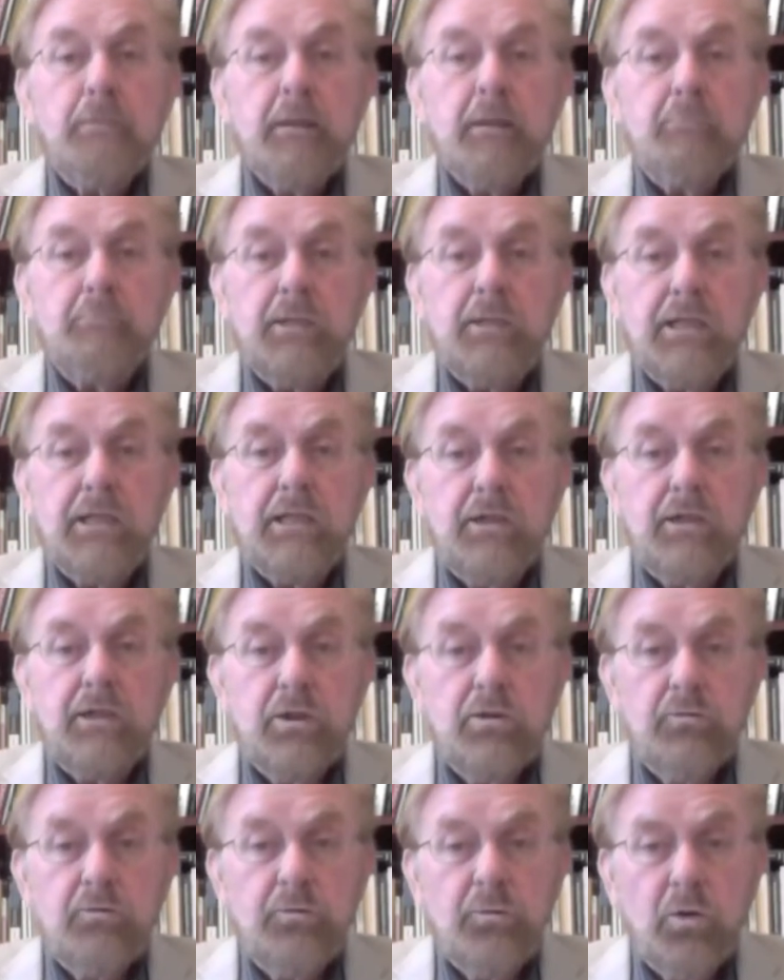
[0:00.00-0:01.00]
be in
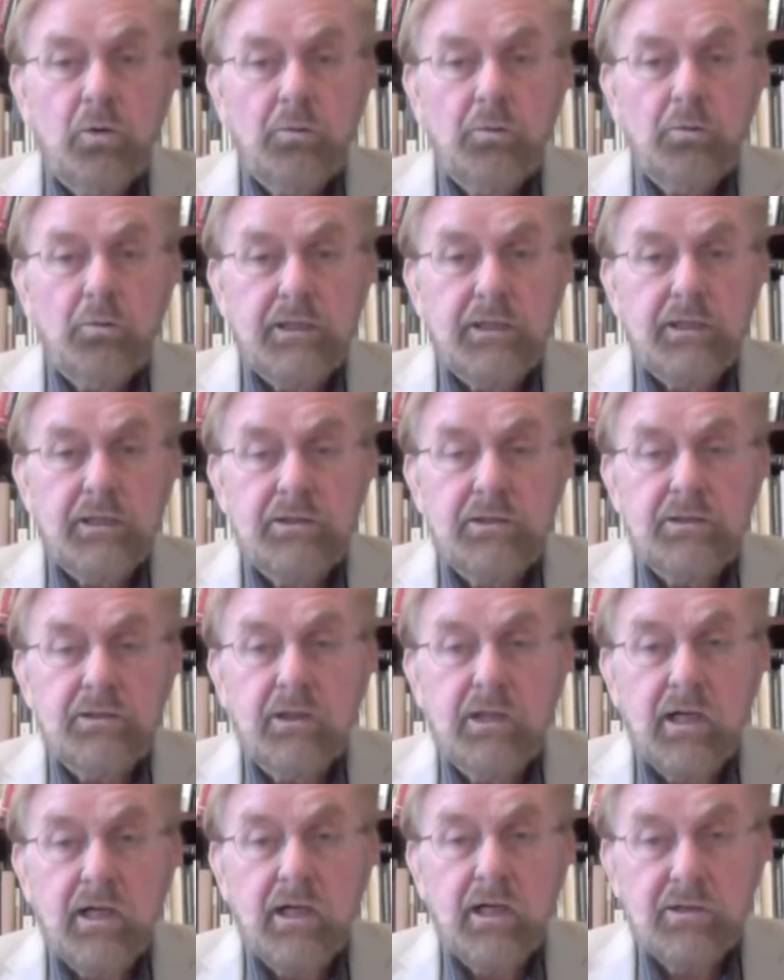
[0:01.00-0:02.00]
conformity to
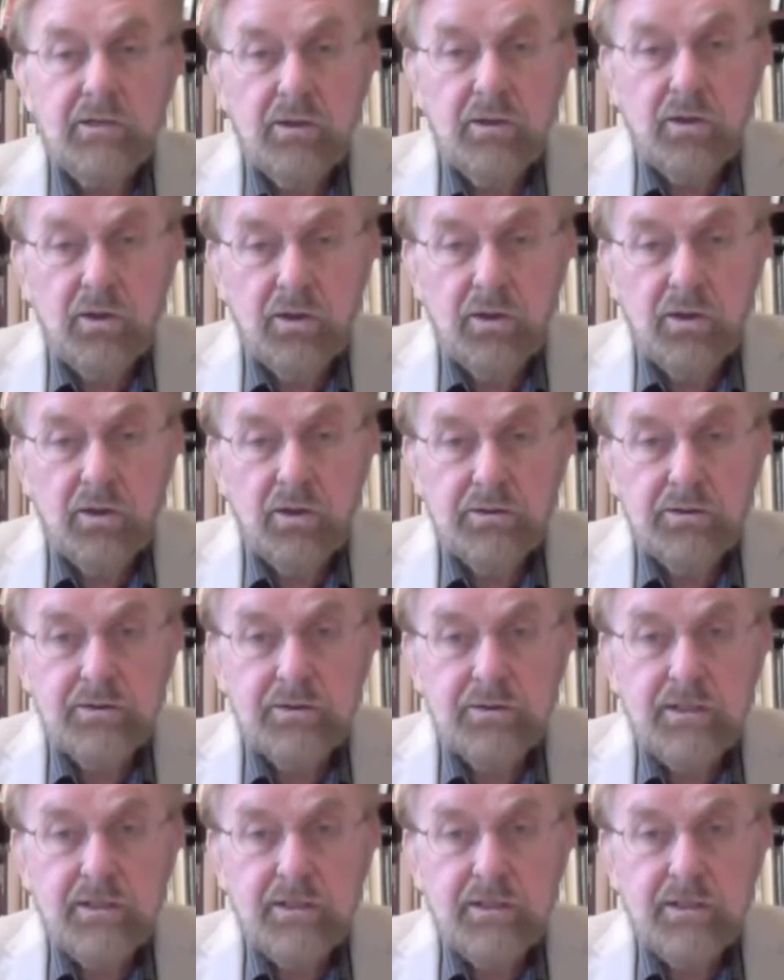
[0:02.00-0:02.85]
God's laws